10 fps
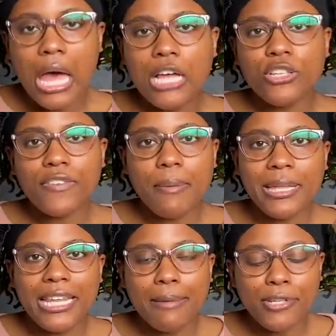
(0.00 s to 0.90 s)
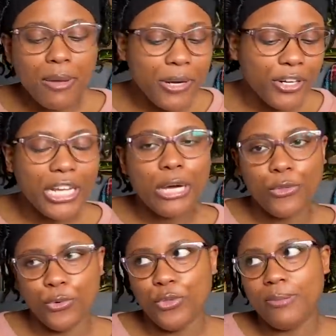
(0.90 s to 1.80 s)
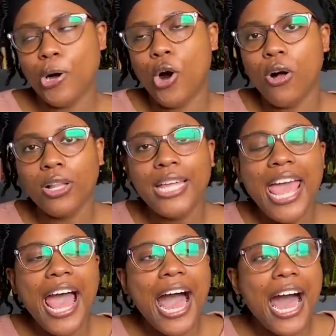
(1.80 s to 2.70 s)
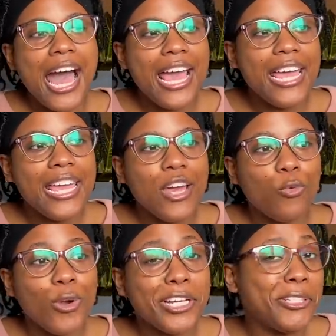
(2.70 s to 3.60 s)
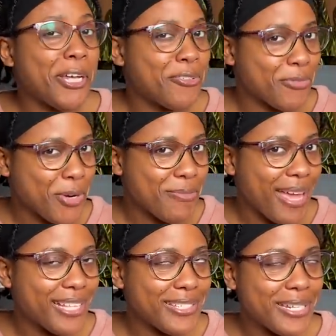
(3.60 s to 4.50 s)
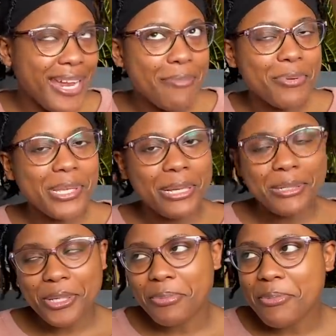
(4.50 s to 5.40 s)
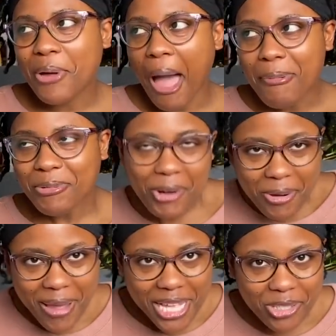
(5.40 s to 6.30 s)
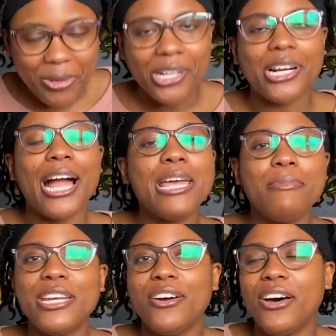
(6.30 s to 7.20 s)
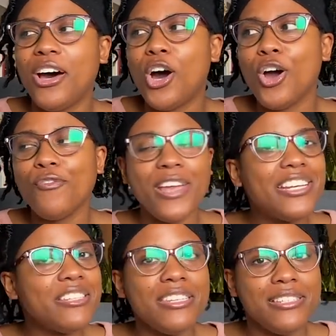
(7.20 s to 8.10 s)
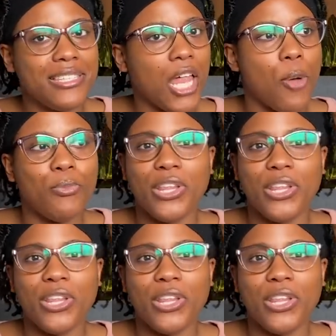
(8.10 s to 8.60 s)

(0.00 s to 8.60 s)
So I've got my laptop here to go through them all. I read a lot of romance in April. I like to tell people I'm a romance reader. I am in a fantasy slump.